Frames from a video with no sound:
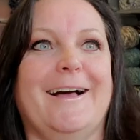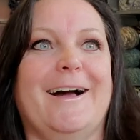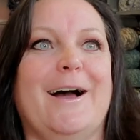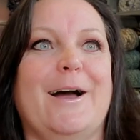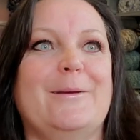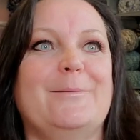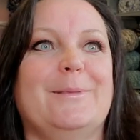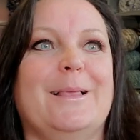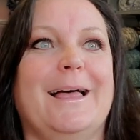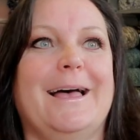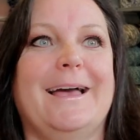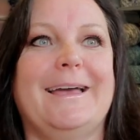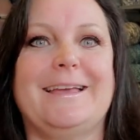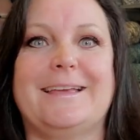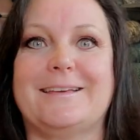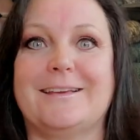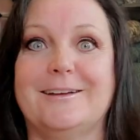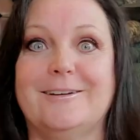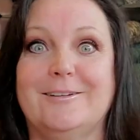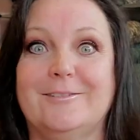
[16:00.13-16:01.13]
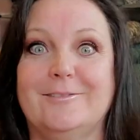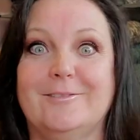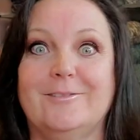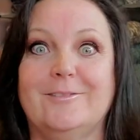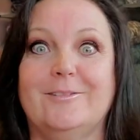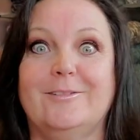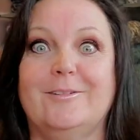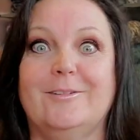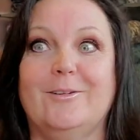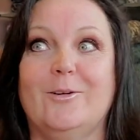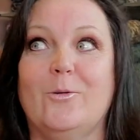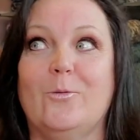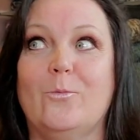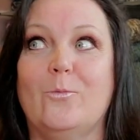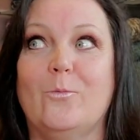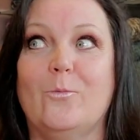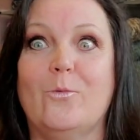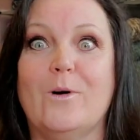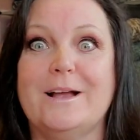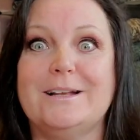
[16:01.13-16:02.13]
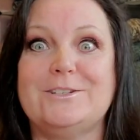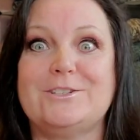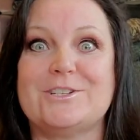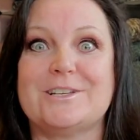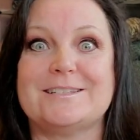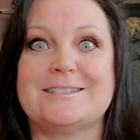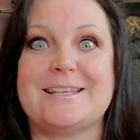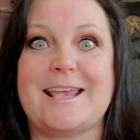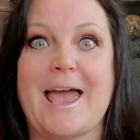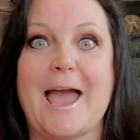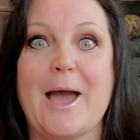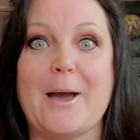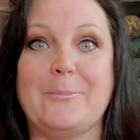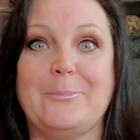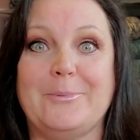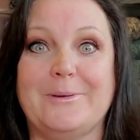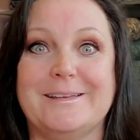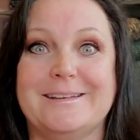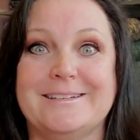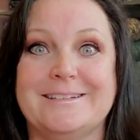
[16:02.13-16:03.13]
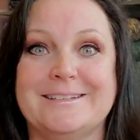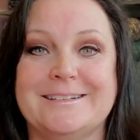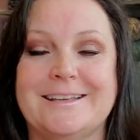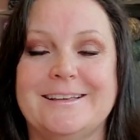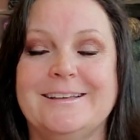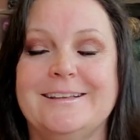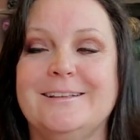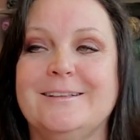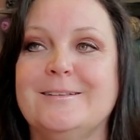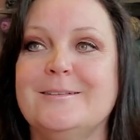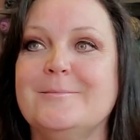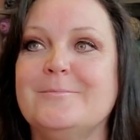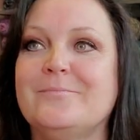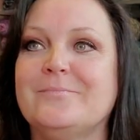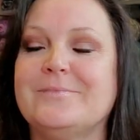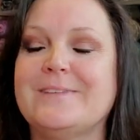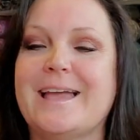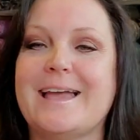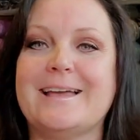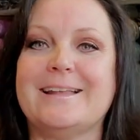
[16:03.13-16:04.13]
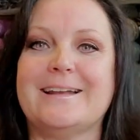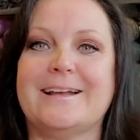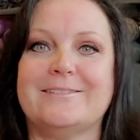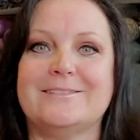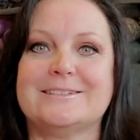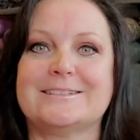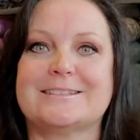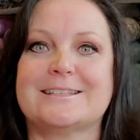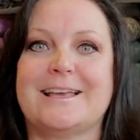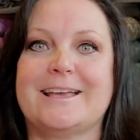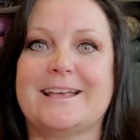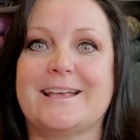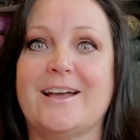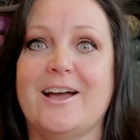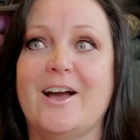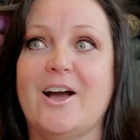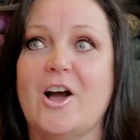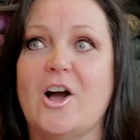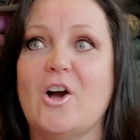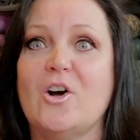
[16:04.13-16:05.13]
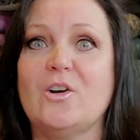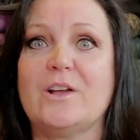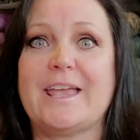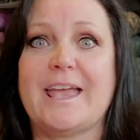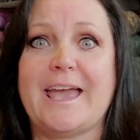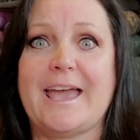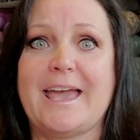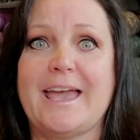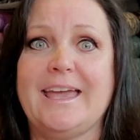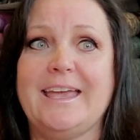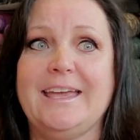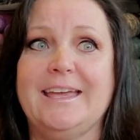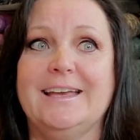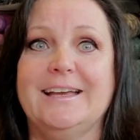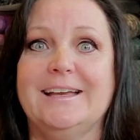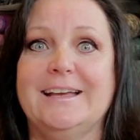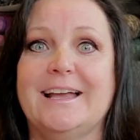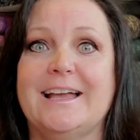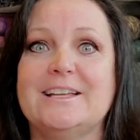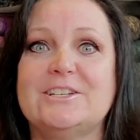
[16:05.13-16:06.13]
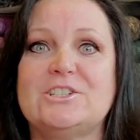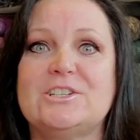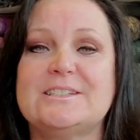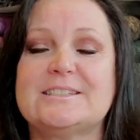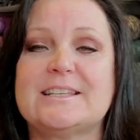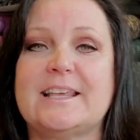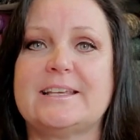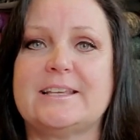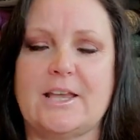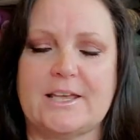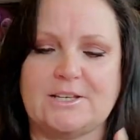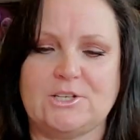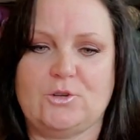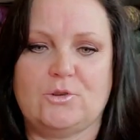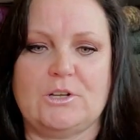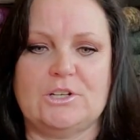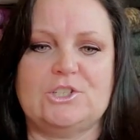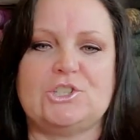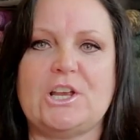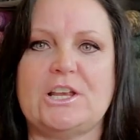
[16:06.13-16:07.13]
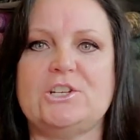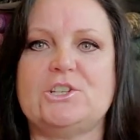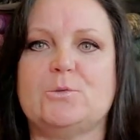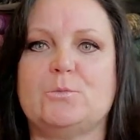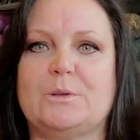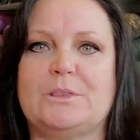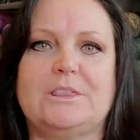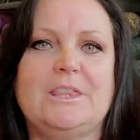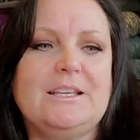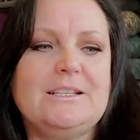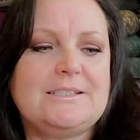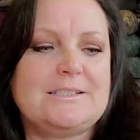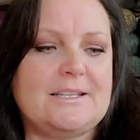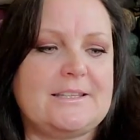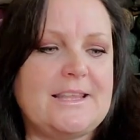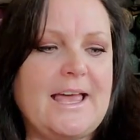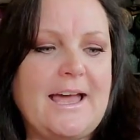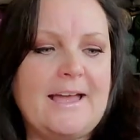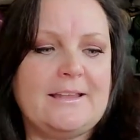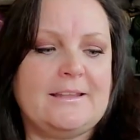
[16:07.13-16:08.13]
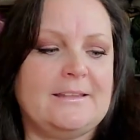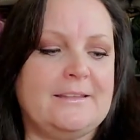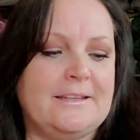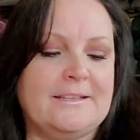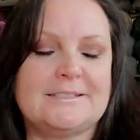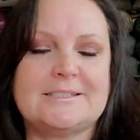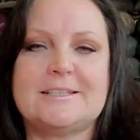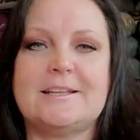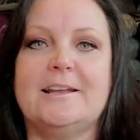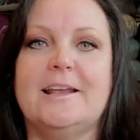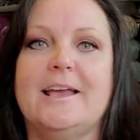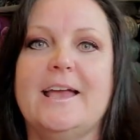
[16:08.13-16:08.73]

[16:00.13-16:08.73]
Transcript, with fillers: I'm like, what just happened? And I was like, okay. And she's like, and you can change it with this and that and this.